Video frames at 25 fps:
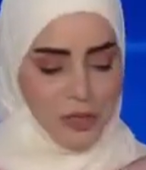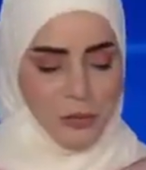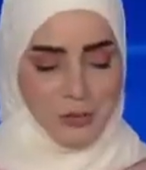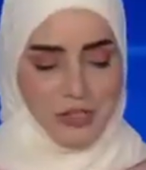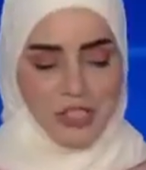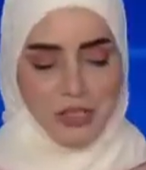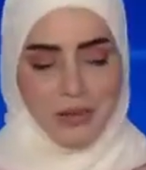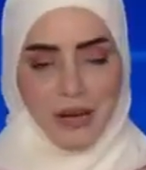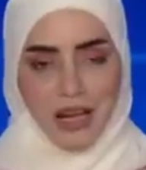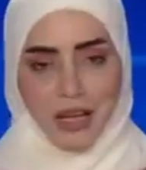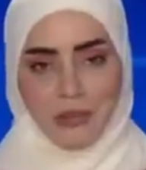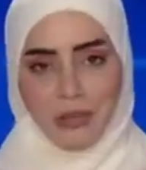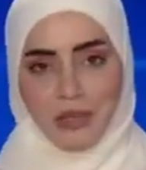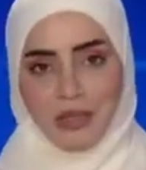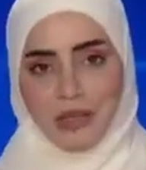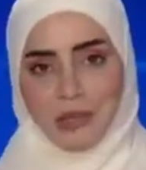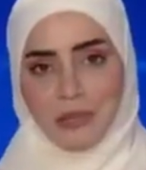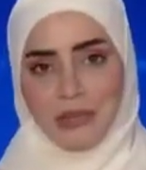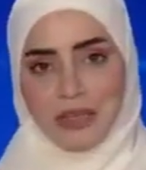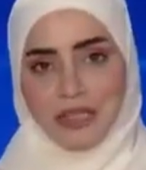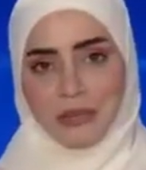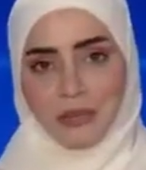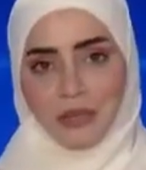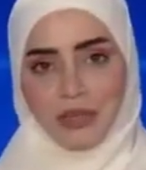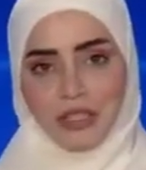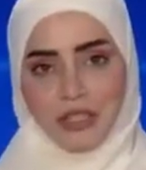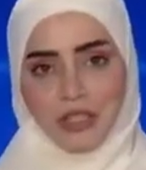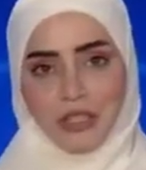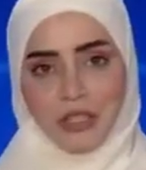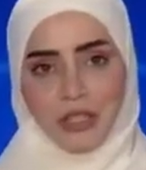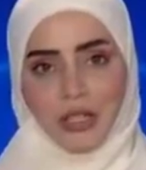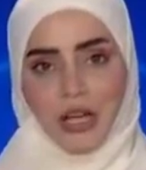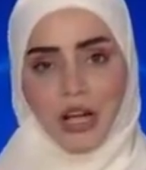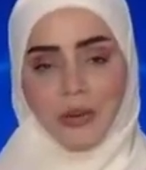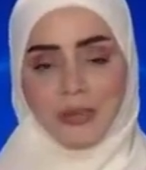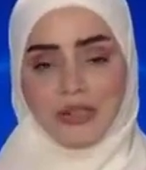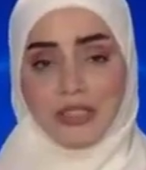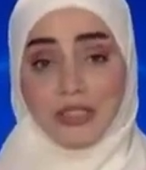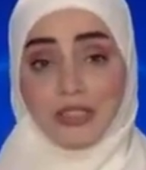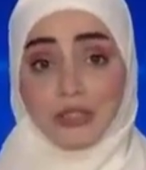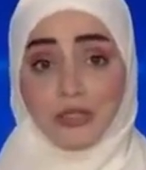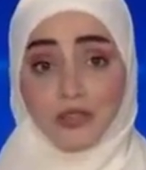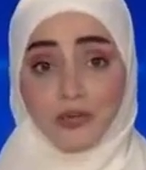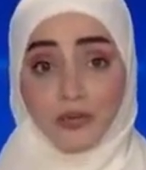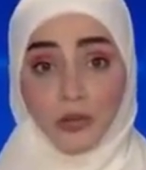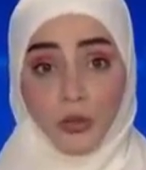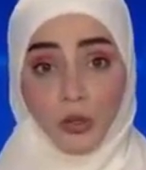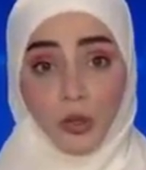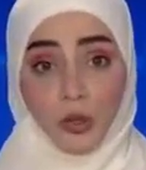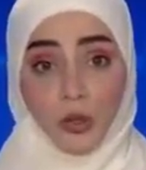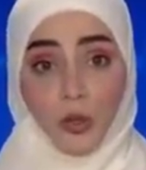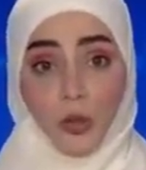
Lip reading: much, Mr. Mohammed Abed, political commentator, for